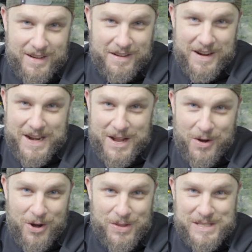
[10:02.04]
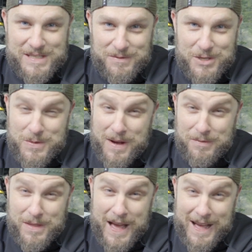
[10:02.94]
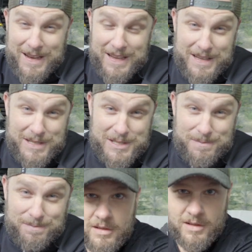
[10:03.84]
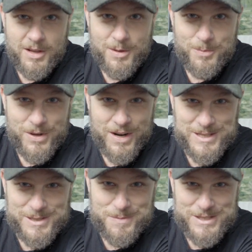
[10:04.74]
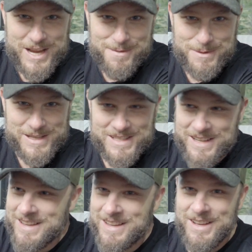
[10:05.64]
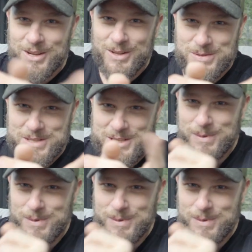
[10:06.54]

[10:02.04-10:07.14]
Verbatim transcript: All right, now all that's left to do after that is put on some pajamas, close these